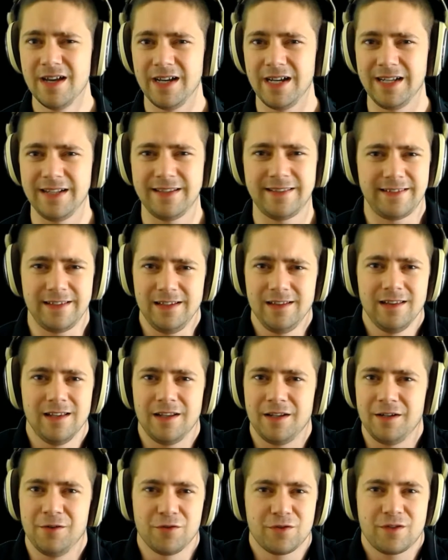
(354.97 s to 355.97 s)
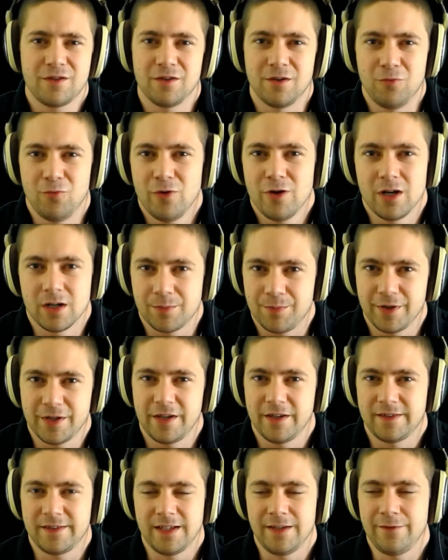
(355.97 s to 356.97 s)
It's still not gonna work,
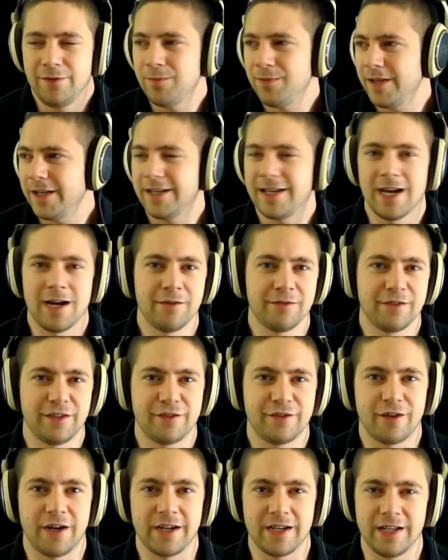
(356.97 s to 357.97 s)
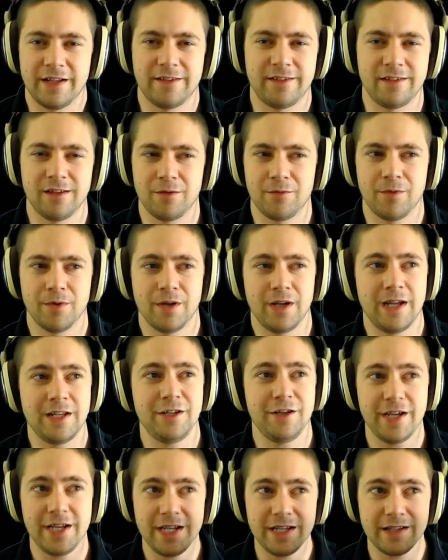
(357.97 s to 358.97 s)
because if you play Counter-Strike and
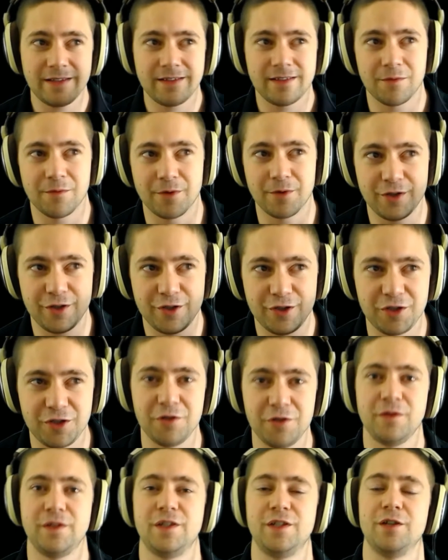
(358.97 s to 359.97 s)
you hear someone shoot